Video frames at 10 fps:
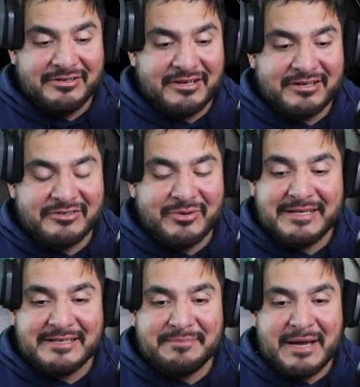You're not going to do
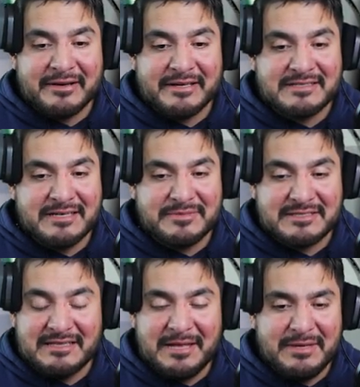anything about it except
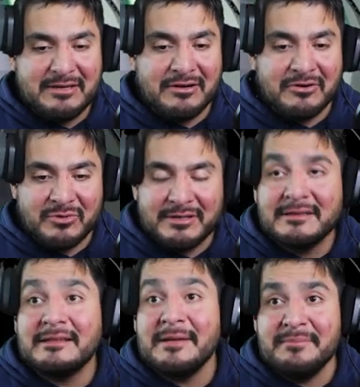just let me go.
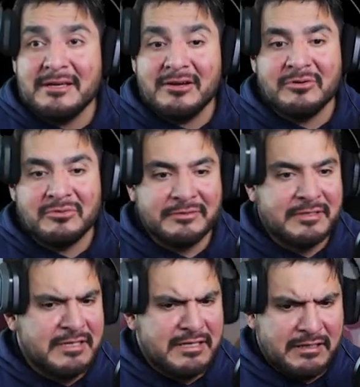Let me go.
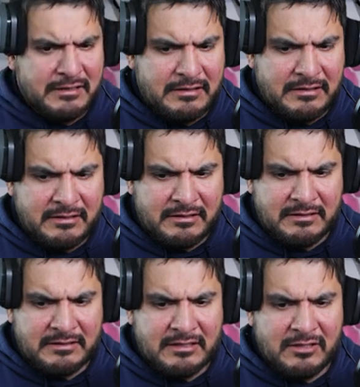
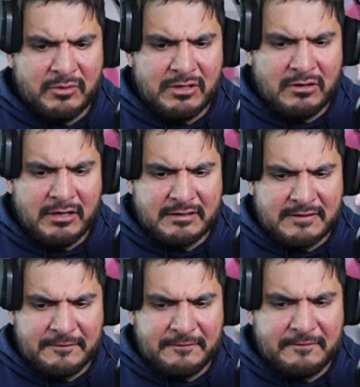And here we are at
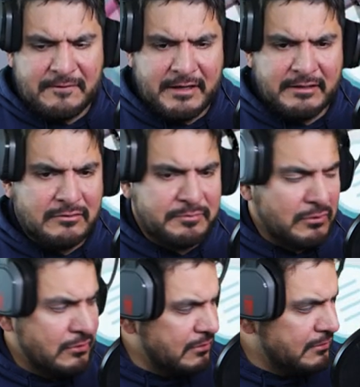the final
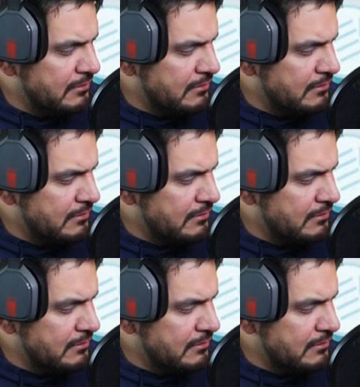part